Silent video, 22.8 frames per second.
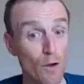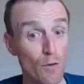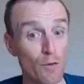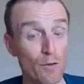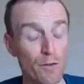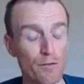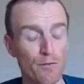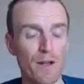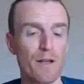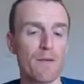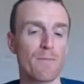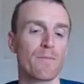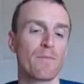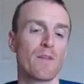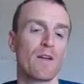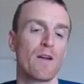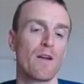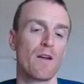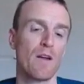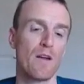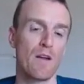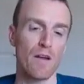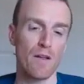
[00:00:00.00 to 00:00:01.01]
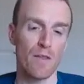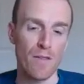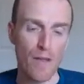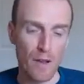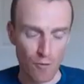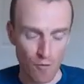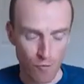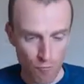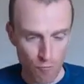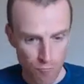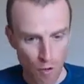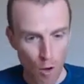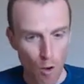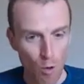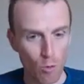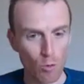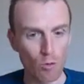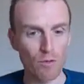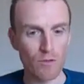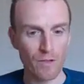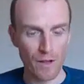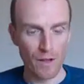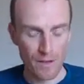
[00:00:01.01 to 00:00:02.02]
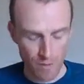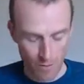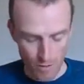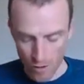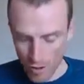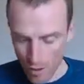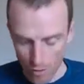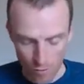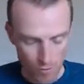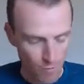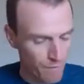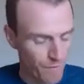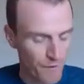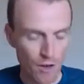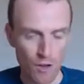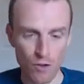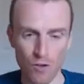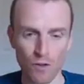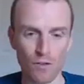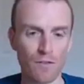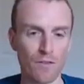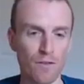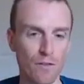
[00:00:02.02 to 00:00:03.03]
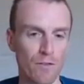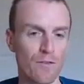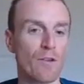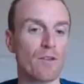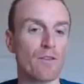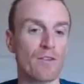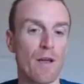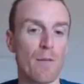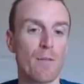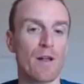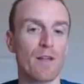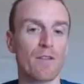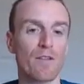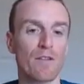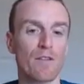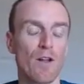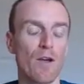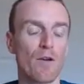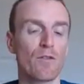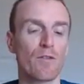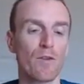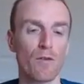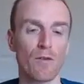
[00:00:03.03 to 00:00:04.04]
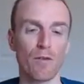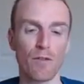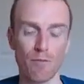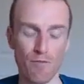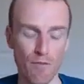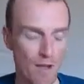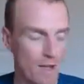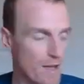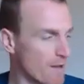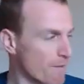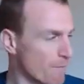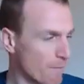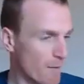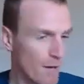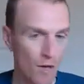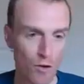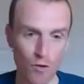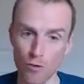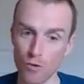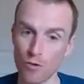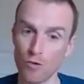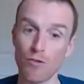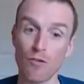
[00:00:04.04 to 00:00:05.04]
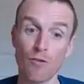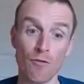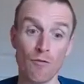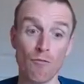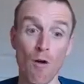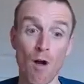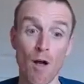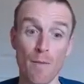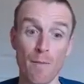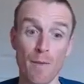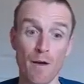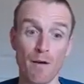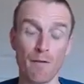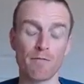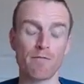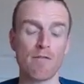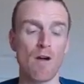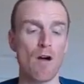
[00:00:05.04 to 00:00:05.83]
zone 3, then roll, then finish your 10 minutes of low zone 3. Make sure you're at the right bit